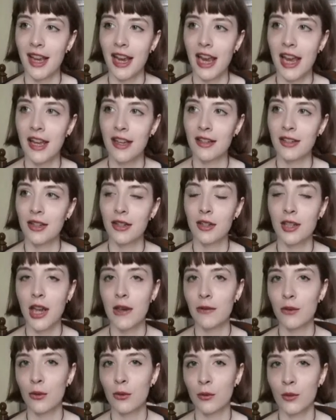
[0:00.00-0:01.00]
and could
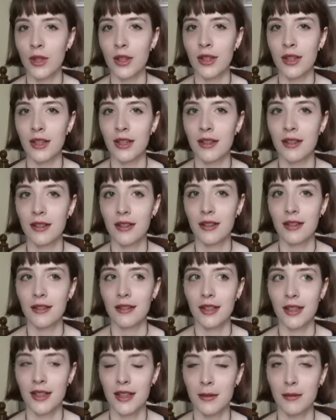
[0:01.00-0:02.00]
never really
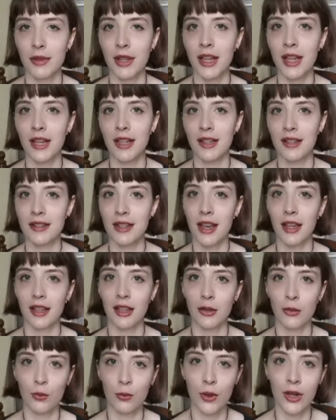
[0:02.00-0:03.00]
explain
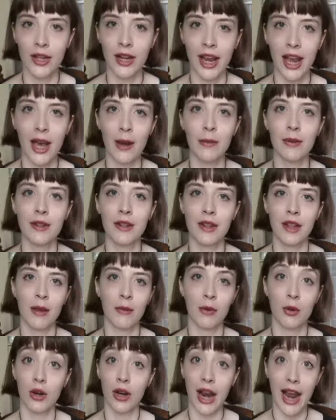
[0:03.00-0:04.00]
exactly what happened to
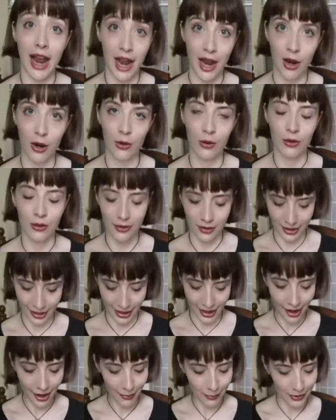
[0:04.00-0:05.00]
them or how it
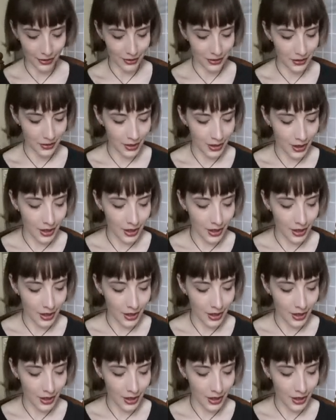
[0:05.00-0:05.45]
happened.